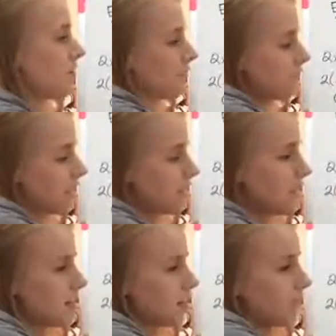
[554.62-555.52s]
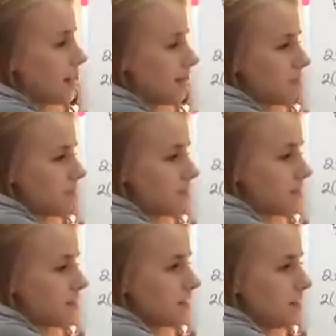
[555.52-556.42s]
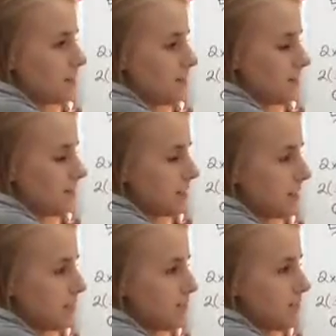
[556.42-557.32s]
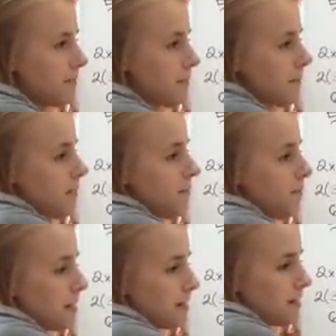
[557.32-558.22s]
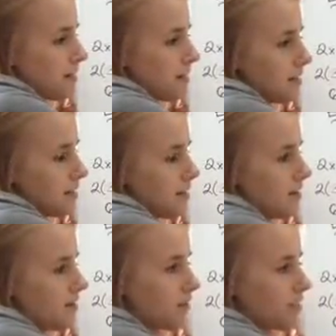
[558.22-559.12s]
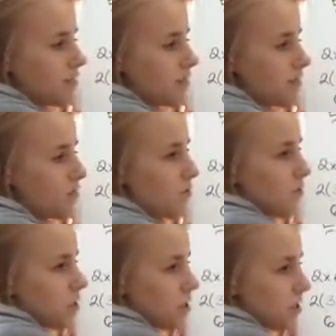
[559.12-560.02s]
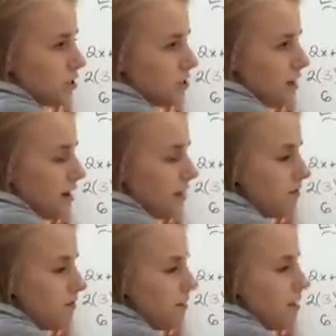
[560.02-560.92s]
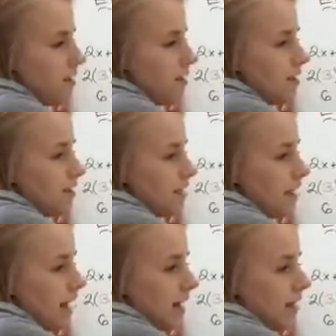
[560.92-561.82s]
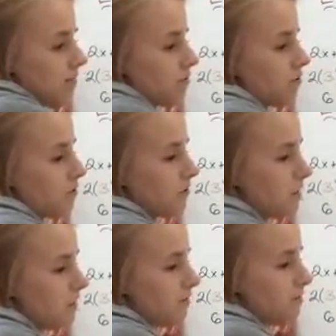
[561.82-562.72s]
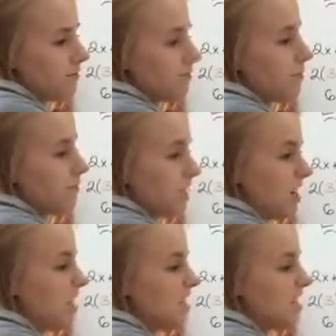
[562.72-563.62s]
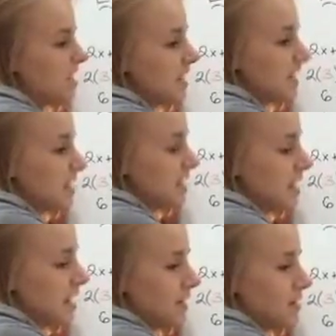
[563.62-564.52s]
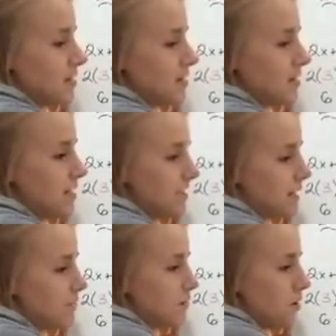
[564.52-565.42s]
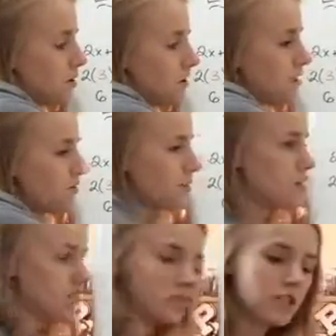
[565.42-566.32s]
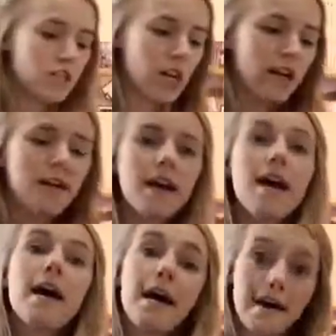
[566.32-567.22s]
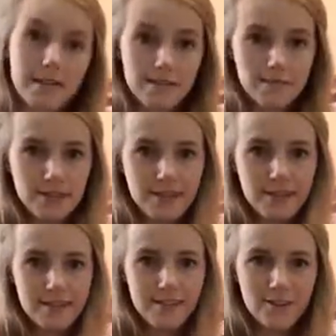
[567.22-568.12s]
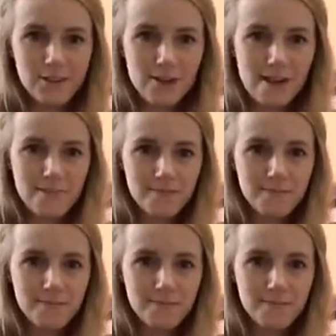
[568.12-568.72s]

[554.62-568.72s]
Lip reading: Over here, 5 times 3 is 15, minus 3 times 4, which is 12. Does that equal 3? Yes, it does. So since both equations check, I know my answer is right.